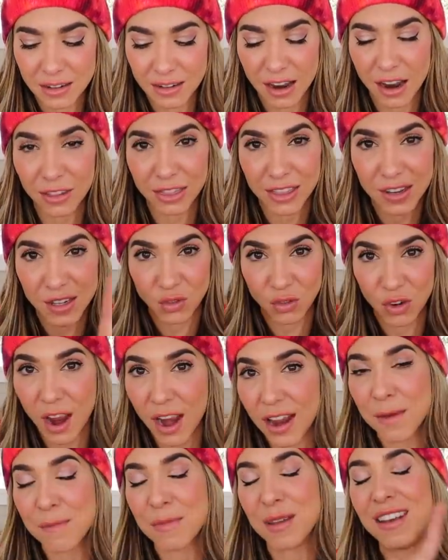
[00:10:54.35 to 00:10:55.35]
not this
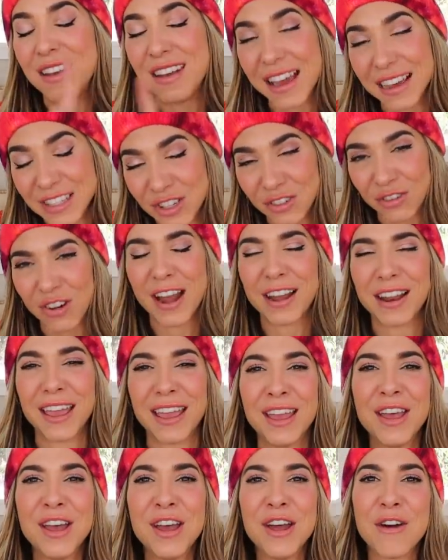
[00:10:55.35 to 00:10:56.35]
Friday, but next
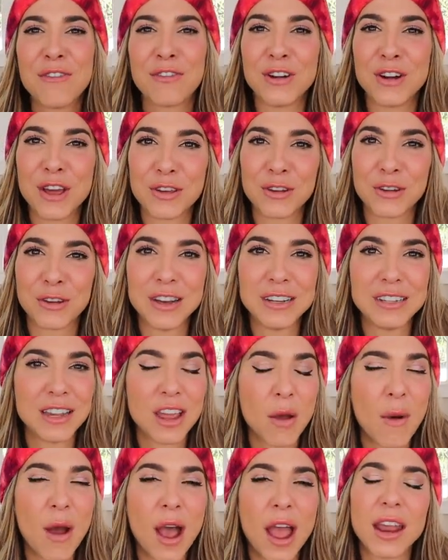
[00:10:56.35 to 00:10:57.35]
Friday for another great
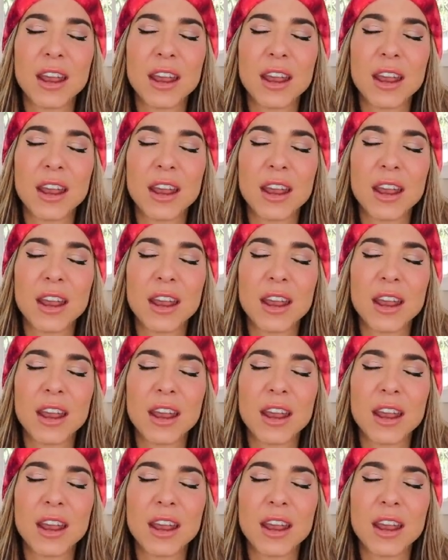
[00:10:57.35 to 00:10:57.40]
DIY.